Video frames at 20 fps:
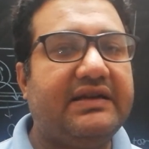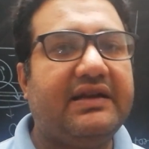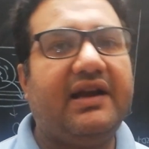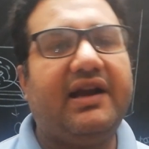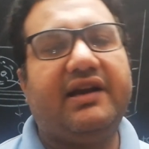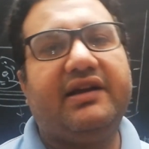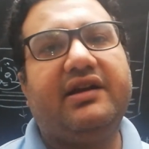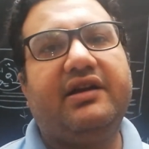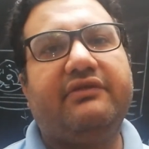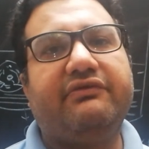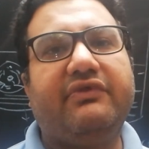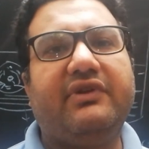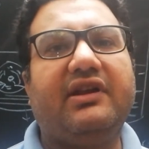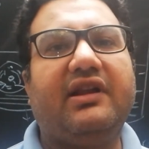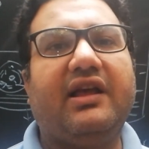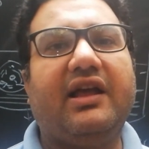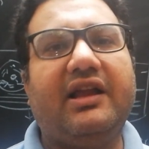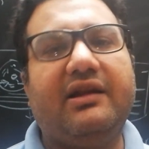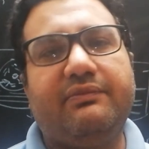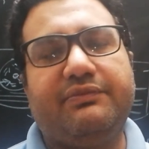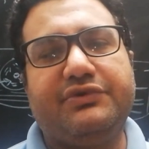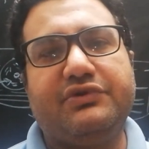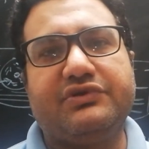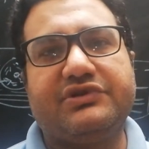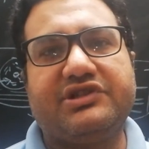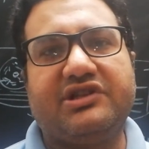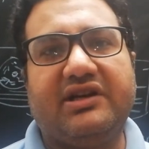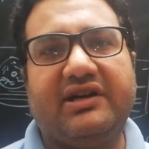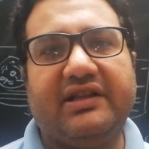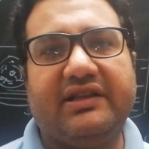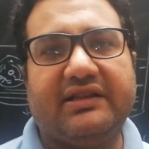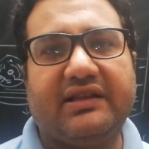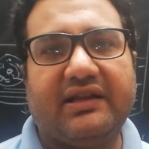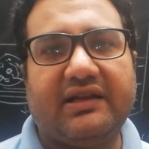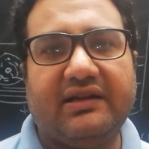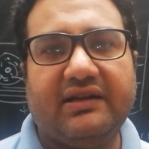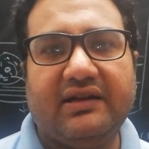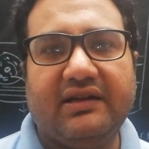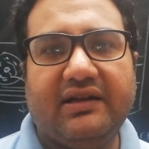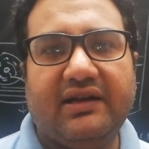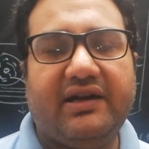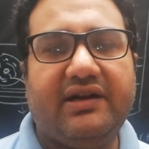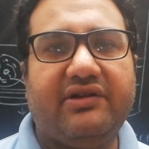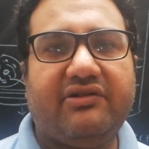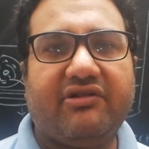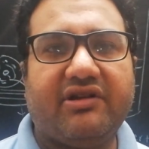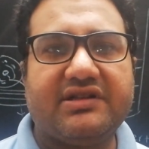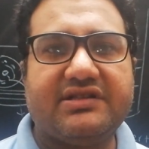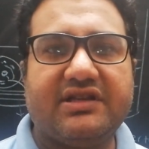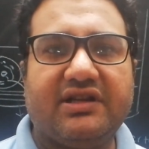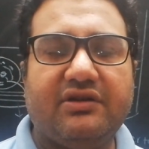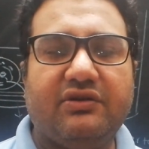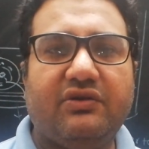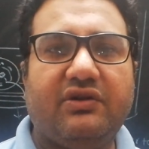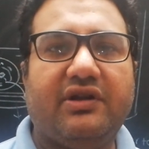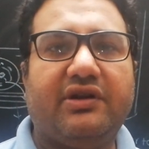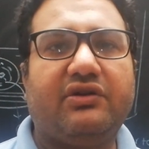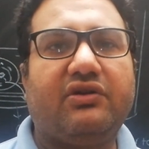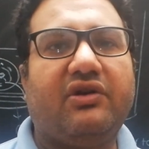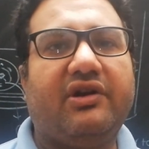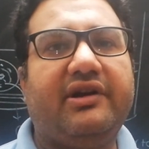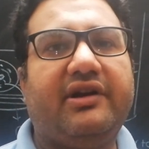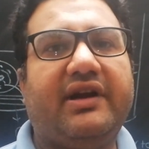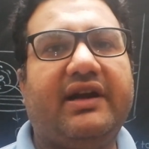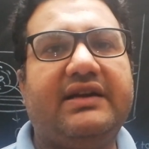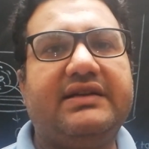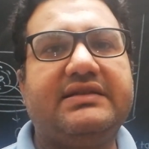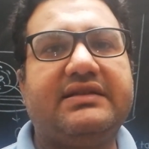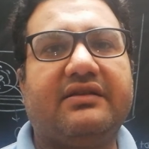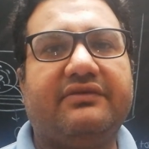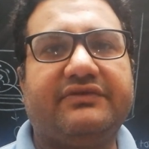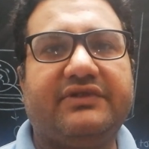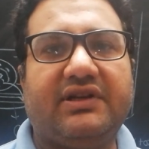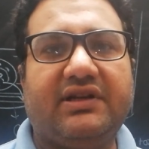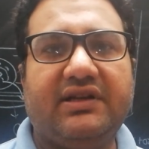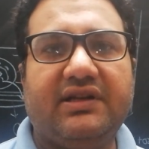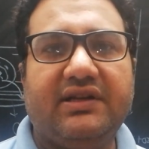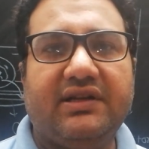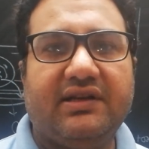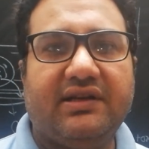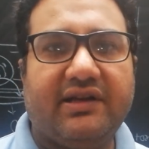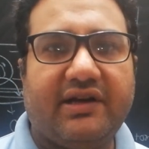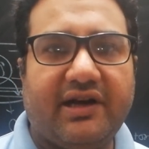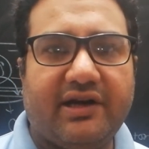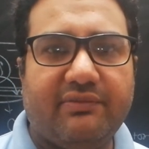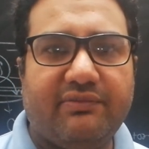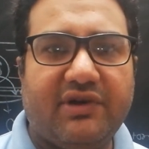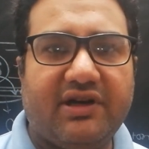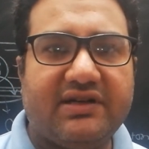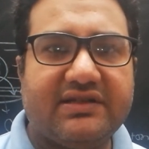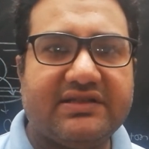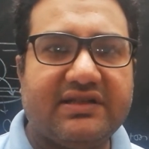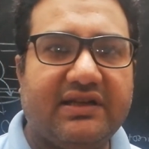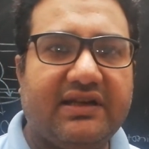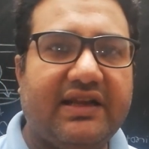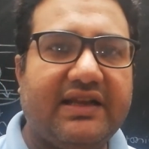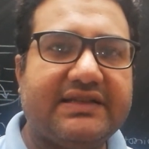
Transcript: and it will help to study the intracellular contents of the red blood cell,